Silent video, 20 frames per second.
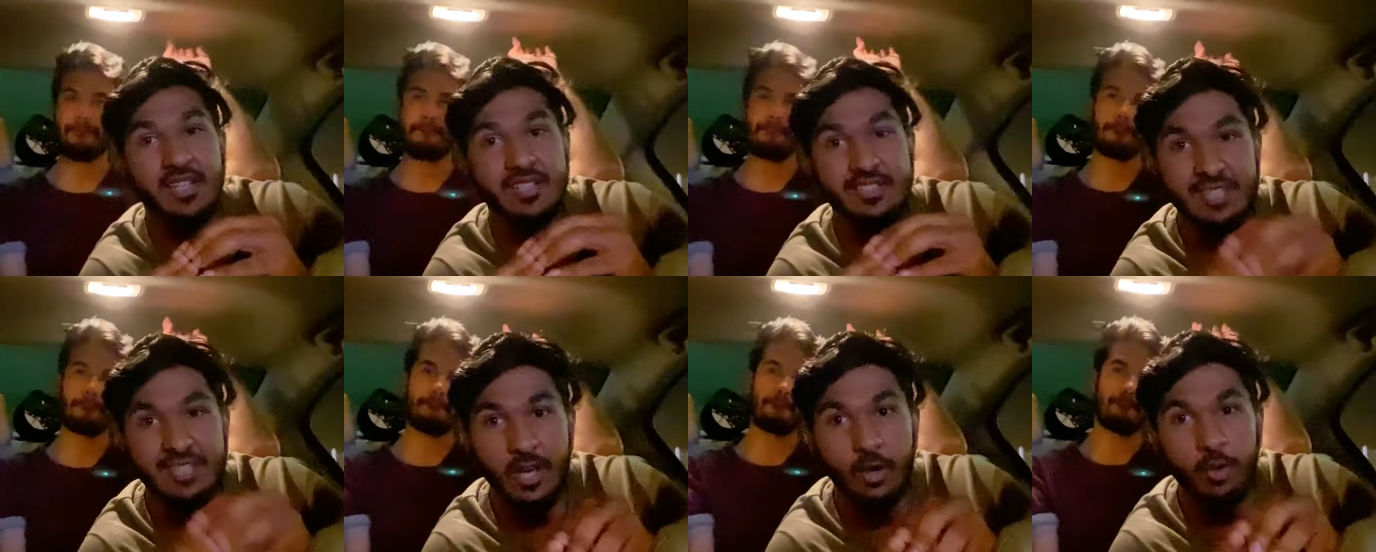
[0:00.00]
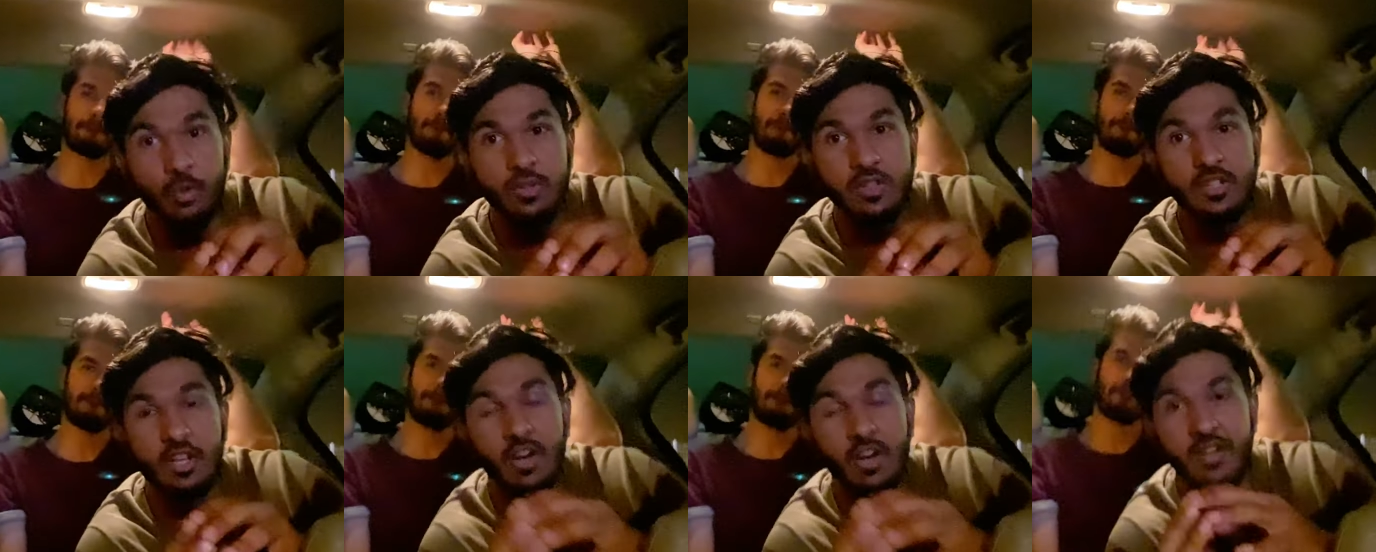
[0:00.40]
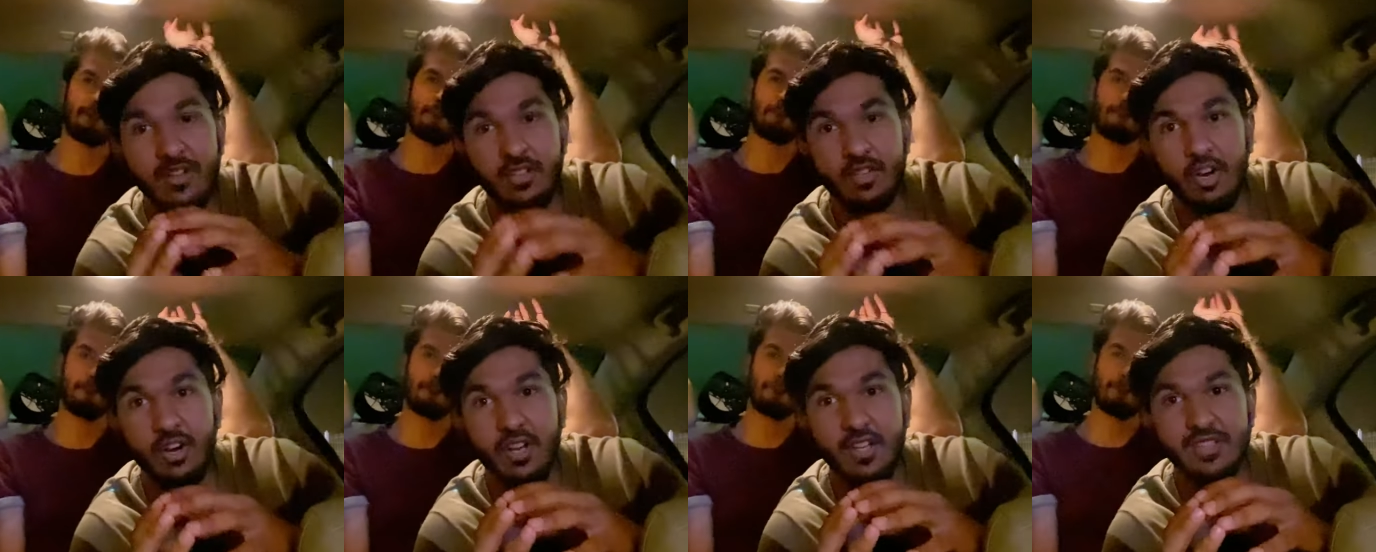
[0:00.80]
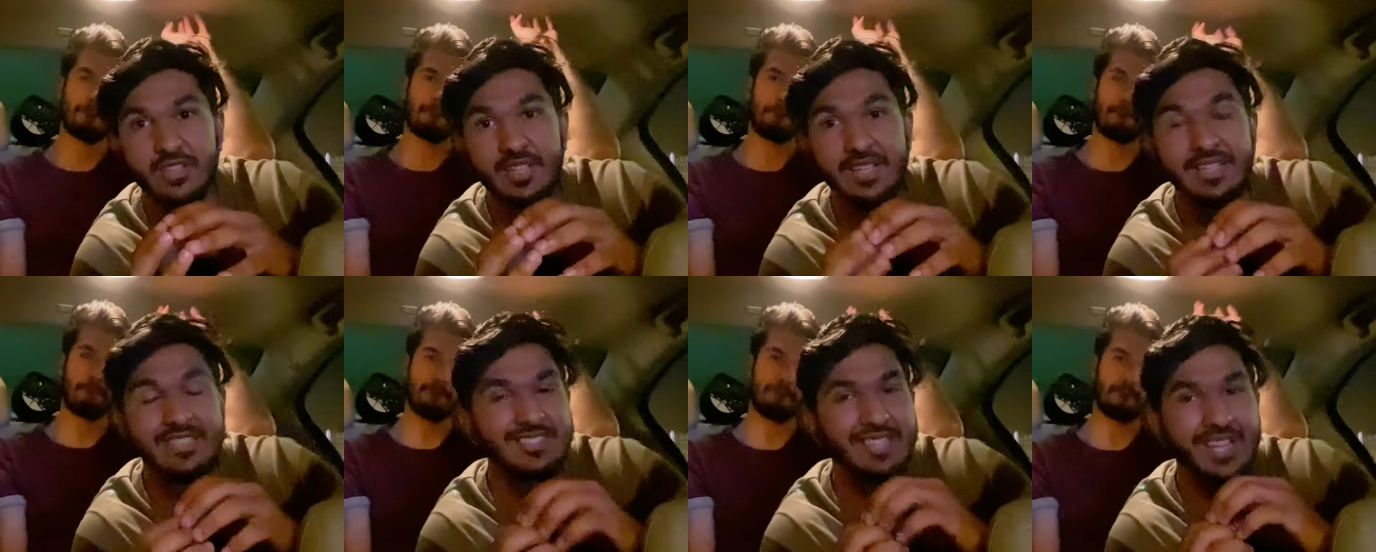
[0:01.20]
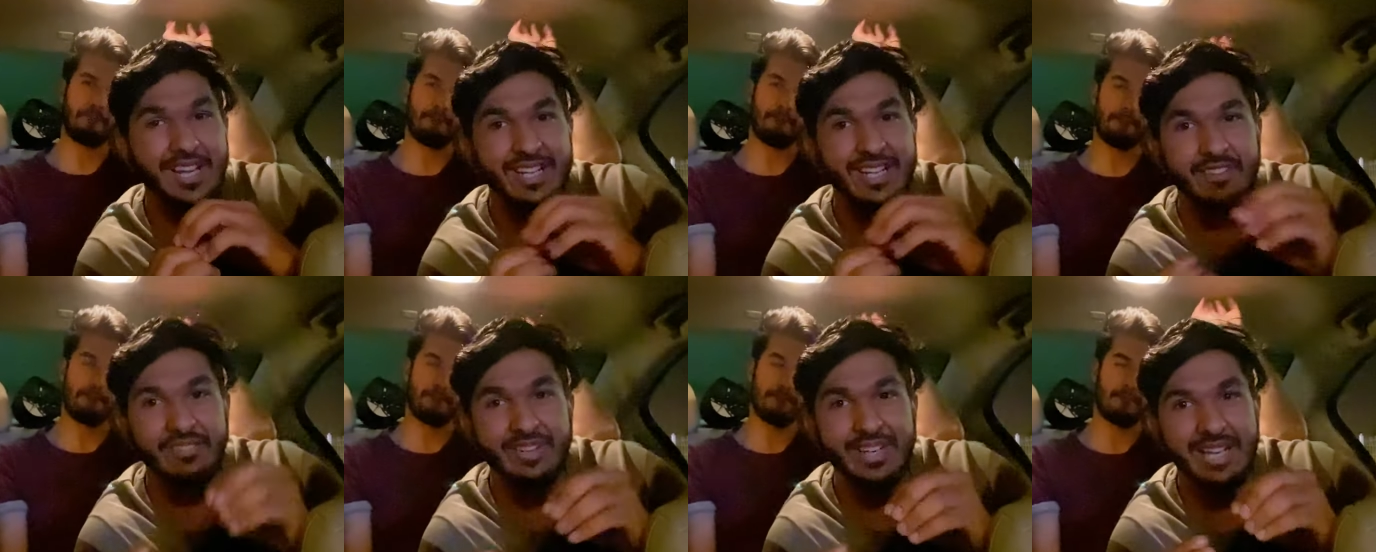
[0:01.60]
Speaker 1: south or north, it's there
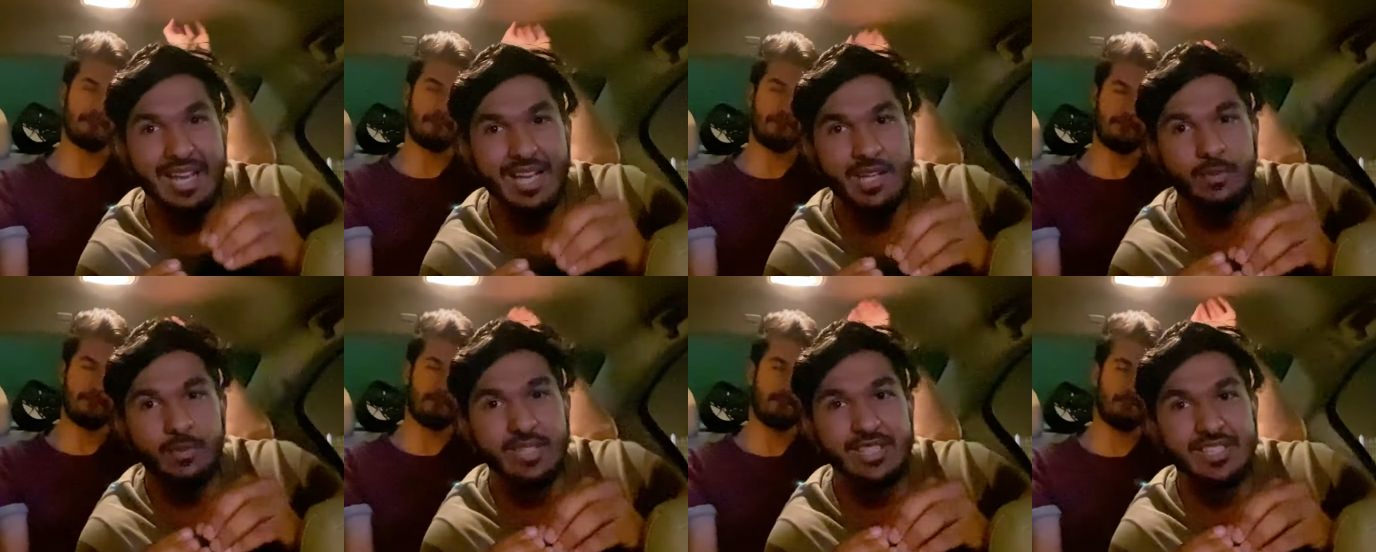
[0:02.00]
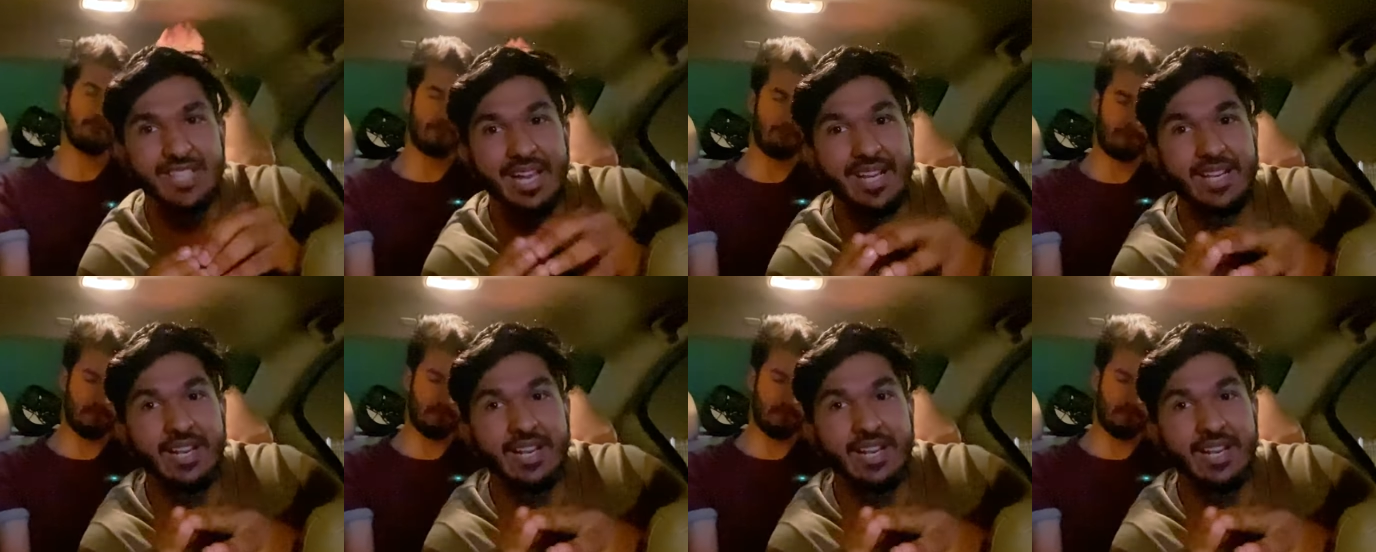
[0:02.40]
in every language and